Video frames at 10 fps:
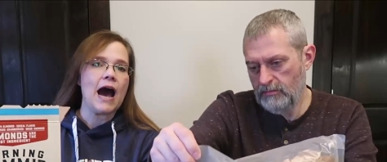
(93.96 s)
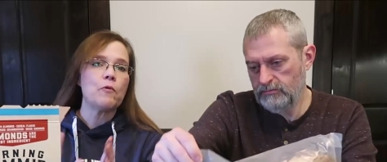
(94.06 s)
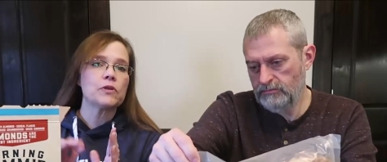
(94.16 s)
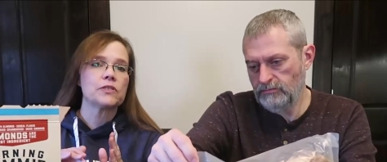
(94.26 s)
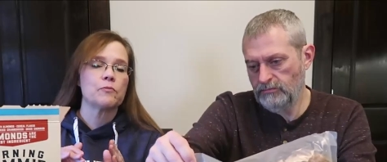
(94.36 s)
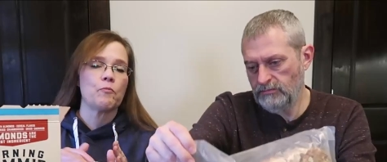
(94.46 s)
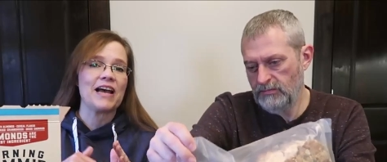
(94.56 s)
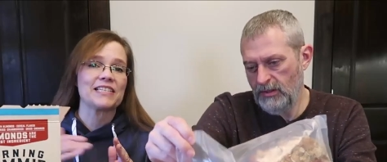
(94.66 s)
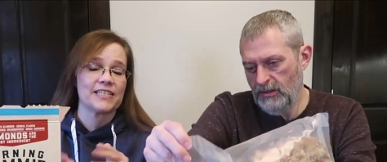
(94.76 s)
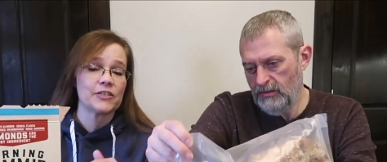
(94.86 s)
Speaker 1: I, was,
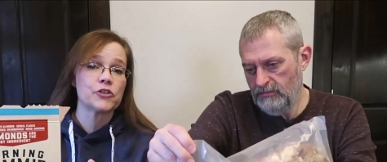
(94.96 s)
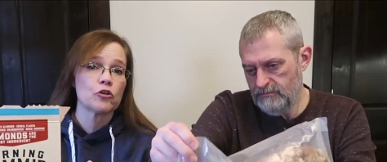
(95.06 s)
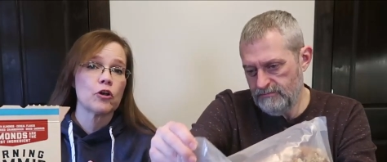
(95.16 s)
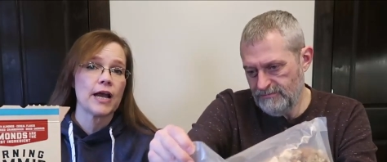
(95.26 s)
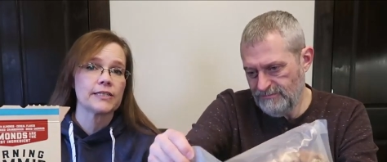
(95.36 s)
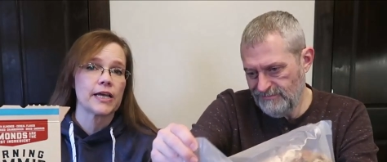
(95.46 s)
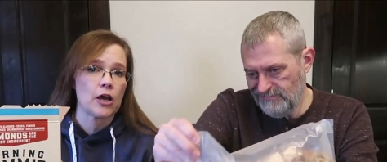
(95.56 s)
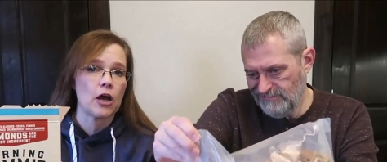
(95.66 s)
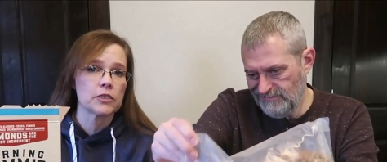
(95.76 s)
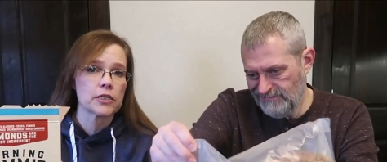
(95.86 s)
my sister has a
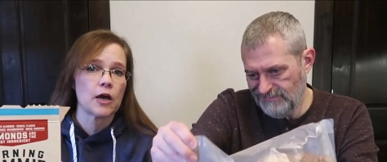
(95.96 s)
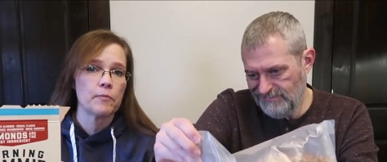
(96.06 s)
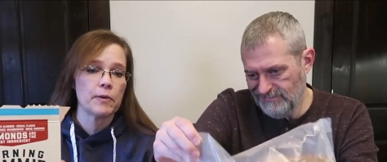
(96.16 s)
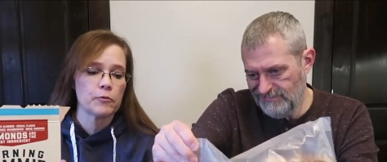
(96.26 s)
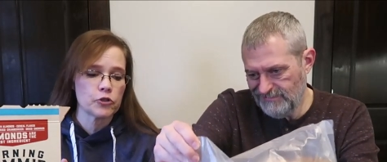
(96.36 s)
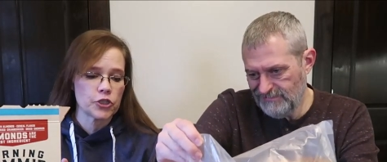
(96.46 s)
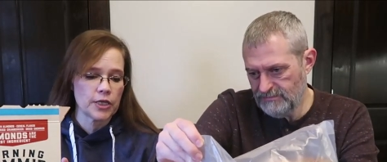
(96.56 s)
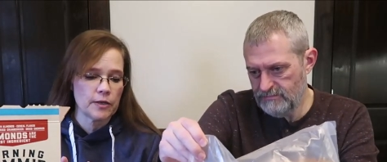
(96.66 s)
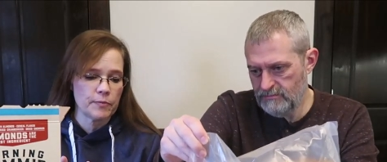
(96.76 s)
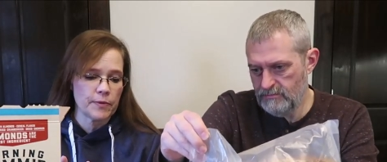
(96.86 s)
Costco
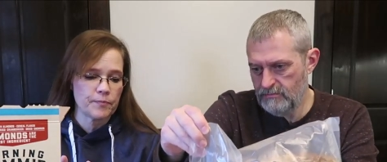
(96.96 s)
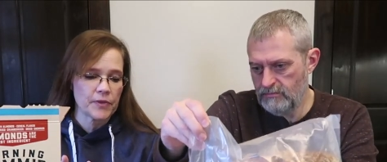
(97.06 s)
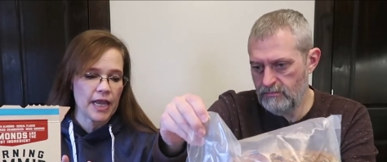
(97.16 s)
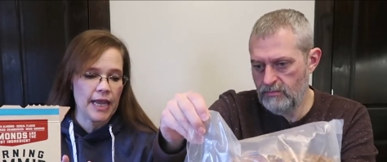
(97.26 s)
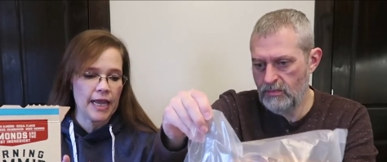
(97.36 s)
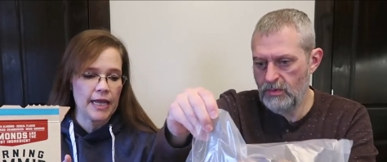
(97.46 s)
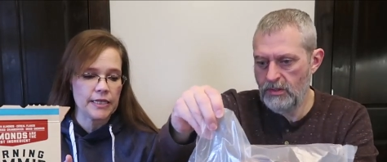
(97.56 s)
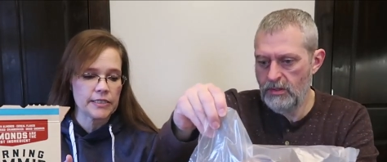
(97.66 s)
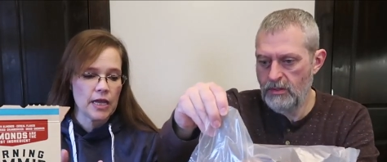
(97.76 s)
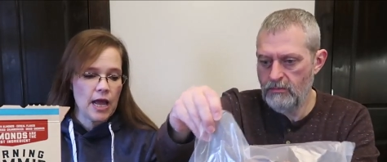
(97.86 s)
membership,
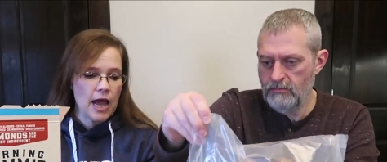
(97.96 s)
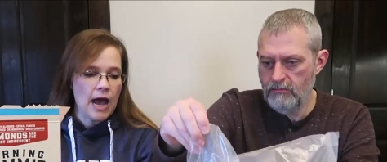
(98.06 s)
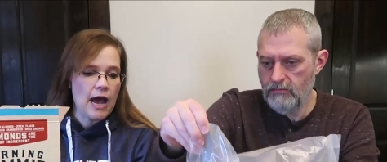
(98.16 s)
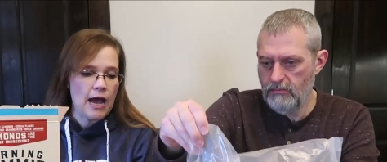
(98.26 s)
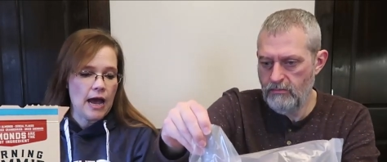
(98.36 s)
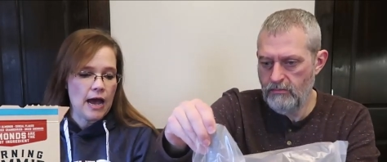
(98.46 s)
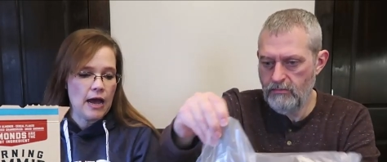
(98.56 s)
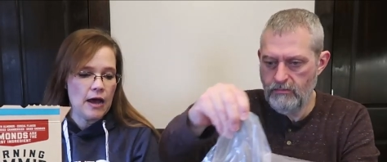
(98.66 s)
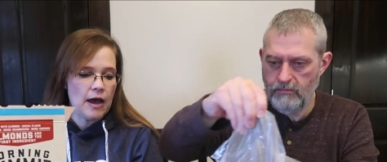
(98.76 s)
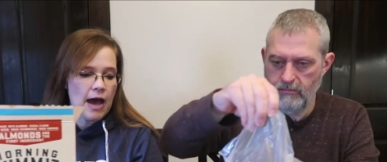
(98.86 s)
and uh,
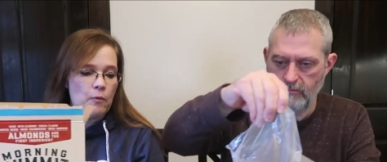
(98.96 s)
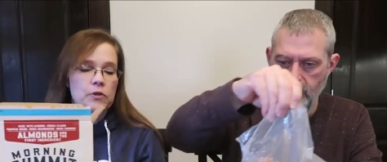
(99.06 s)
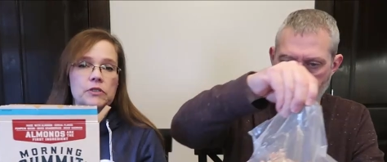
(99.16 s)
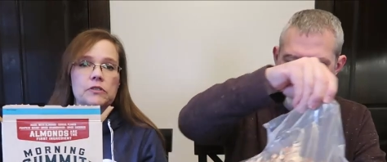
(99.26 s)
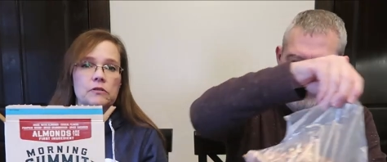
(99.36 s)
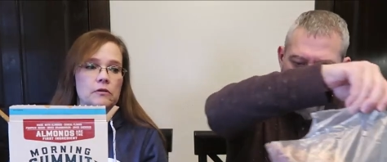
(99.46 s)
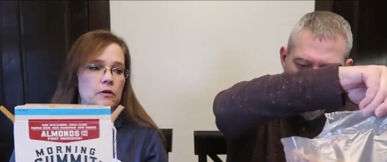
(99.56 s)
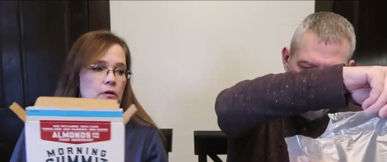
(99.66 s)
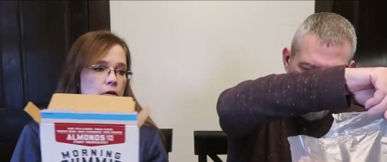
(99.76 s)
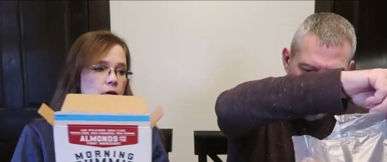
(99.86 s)
I
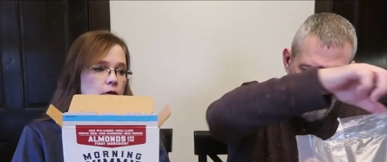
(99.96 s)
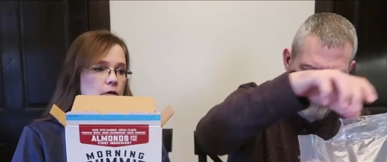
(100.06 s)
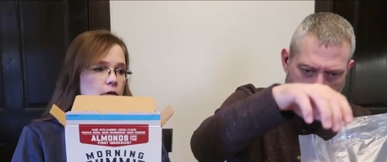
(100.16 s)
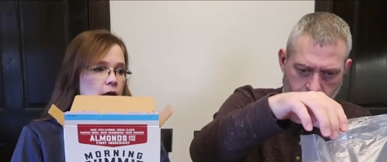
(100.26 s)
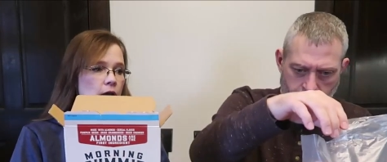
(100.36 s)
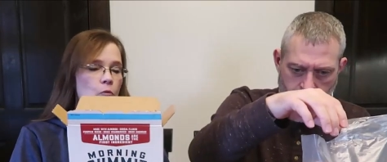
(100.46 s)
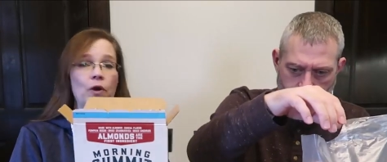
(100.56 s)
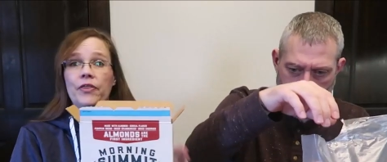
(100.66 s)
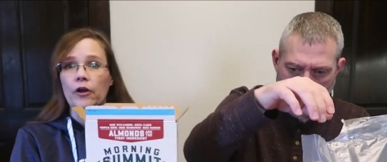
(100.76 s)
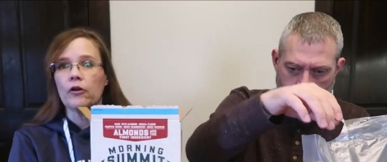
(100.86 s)
was uh,
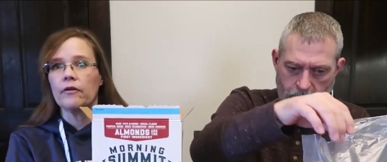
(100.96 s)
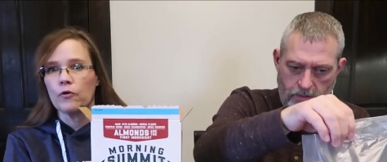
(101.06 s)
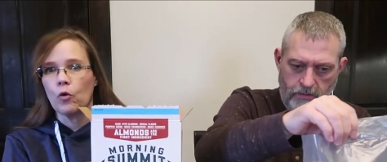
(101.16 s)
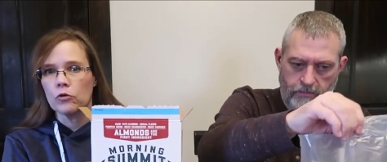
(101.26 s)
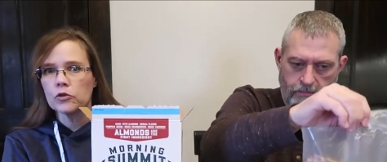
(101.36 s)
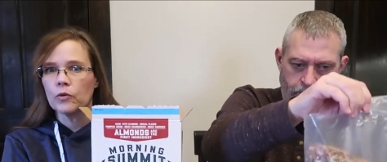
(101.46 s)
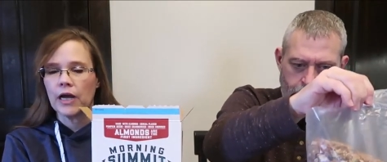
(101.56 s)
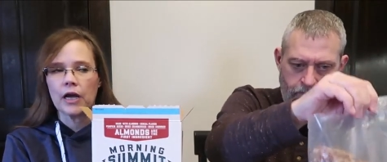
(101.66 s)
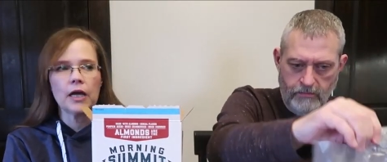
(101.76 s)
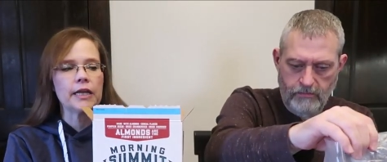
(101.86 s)
with her, of course, when
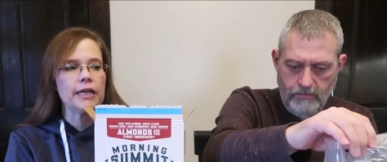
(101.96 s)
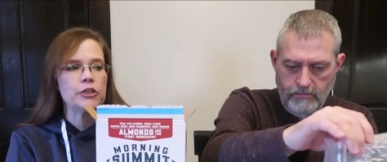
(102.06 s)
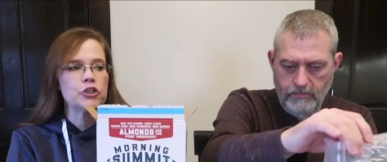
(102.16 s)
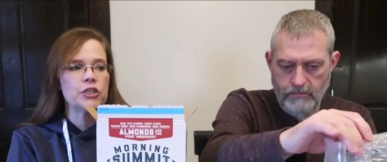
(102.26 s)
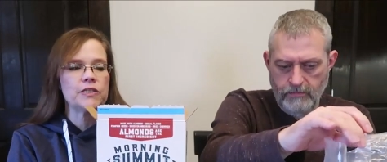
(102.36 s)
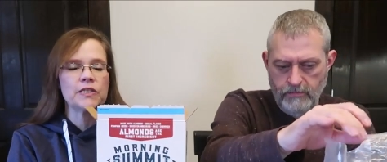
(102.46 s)
I got it, and she